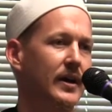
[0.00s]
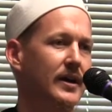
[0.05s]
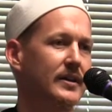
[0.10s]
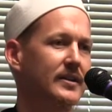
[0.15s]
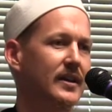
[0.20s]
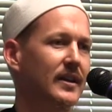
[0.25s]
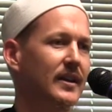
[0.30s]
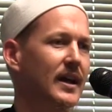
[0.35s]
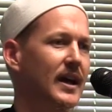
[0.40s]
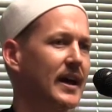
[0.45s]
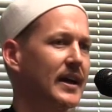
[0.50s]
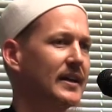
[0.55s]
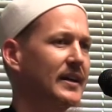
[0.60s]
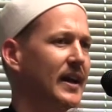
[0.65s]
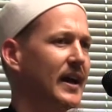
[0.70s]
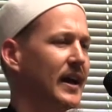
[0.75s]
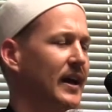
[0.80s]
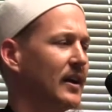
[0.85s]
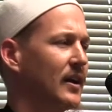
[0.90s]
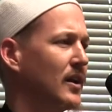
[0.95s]
Is that La
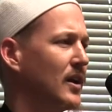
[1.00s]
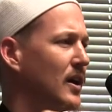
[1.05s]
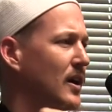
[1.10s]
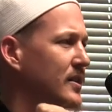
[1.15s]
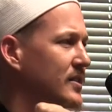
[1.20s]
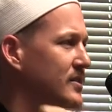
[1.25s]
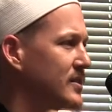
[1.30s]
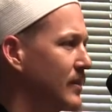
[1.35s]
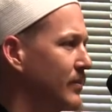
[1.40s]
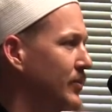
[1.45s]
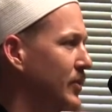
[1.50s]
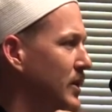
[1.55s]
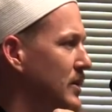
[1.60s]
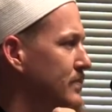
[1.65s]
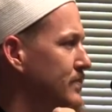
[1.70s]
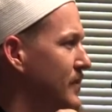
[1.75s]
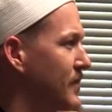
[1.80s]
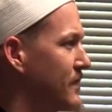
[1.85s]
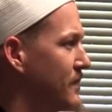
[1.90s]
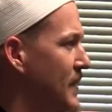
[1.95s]
ilaha illallah is
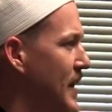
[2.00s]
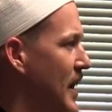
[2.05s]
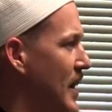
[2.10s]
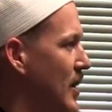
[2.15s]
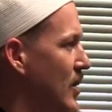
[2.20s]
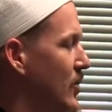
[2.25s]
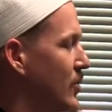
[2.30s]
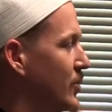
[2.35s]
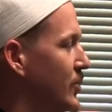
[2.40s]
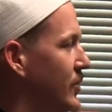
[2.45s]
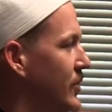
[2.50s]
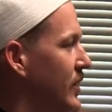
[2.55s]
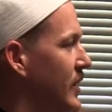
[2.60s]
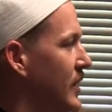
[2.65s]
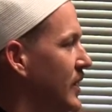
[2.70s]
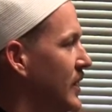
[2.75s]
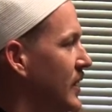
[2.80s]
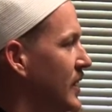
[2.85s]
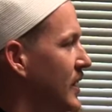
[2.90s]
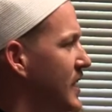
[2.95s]
something profound,
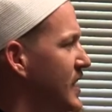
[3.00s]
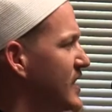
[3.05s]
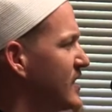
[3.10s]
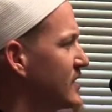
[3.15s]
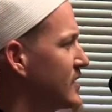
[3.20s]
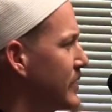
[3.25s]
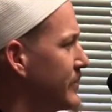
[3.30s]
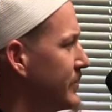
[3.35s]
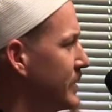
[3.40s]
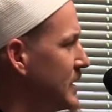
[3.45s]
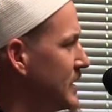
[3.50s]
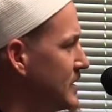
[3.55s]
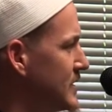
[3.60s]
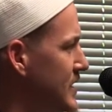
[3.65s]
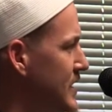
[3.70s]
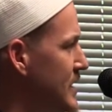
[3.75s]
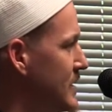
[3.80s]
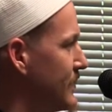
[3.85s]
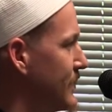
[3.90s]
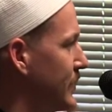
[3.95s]
it is something
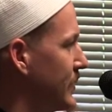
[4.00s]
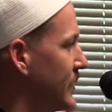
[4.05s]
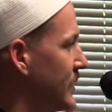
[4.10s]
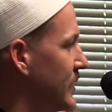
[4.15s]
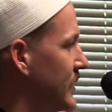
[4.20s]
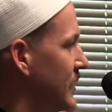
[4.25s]
deep.